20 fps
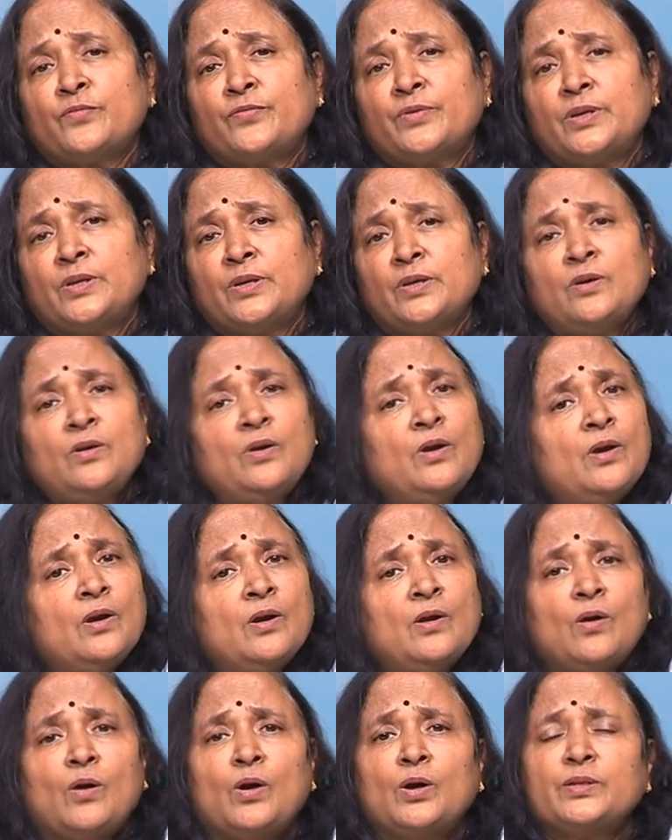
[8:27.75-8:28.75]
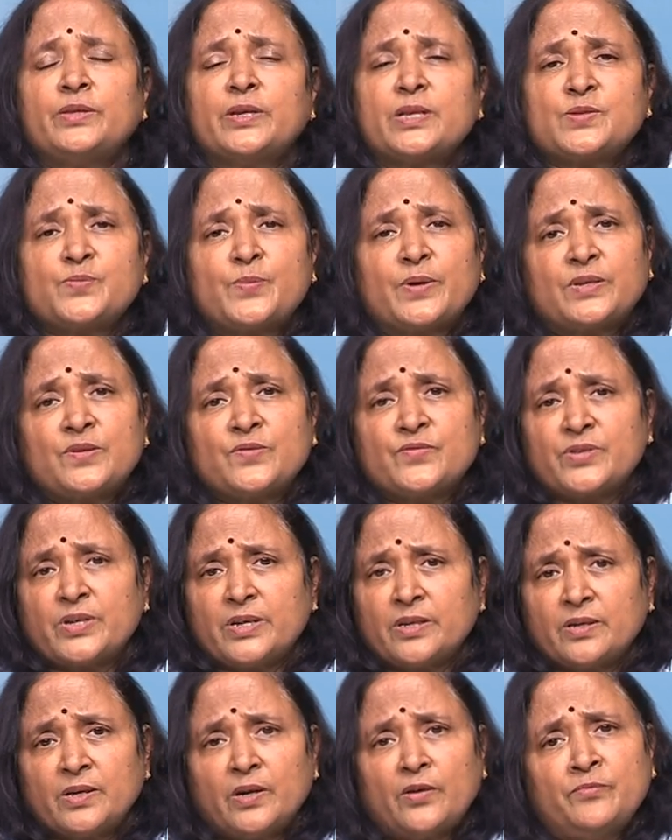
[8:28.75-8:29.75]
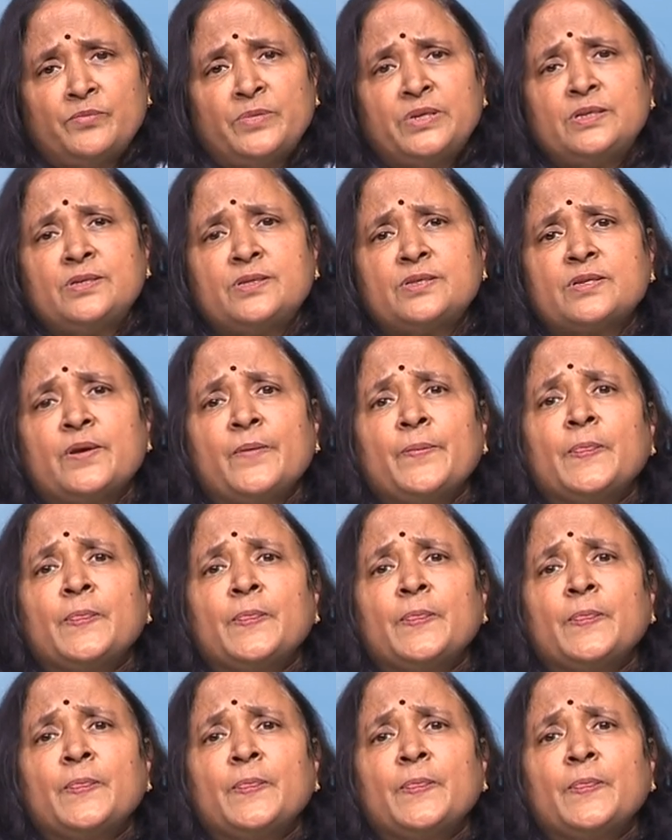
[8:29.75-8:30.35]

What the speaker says: India or the respective state governments,